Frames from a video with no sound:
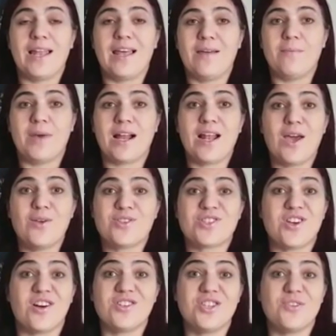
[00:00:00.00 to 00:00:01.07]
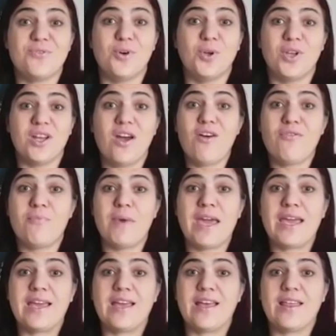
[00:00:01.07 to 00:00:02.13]
My clothes started falling off
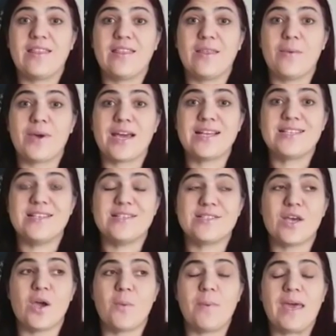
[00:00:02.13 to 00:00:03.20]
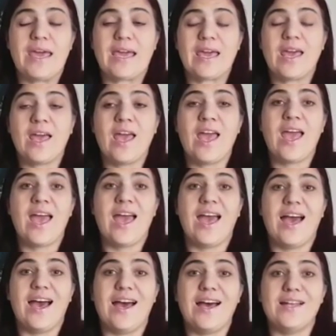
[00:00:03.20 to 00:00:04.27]
me. They were getting so big.
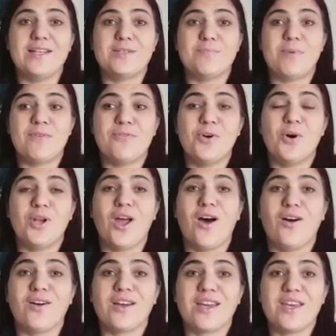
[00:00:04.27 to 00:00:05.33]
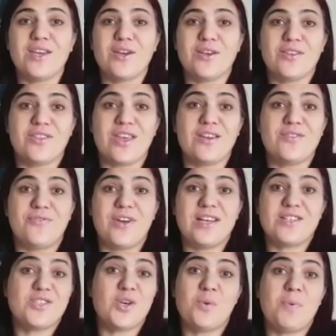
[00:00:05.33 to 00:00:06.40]
And before long, they'd
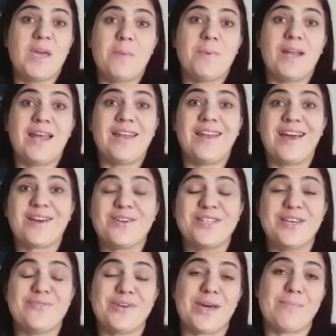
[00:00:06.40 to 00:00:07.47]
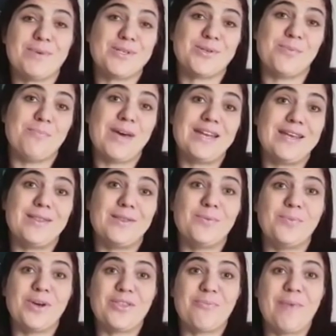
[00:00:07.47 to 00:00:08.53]
fit two people in. I could even get my son Ben in them
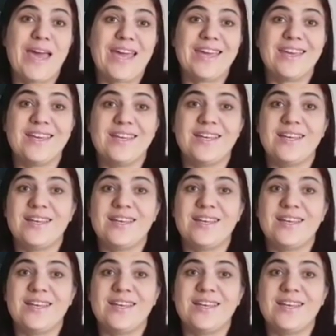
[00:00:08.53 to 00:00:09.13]
with me.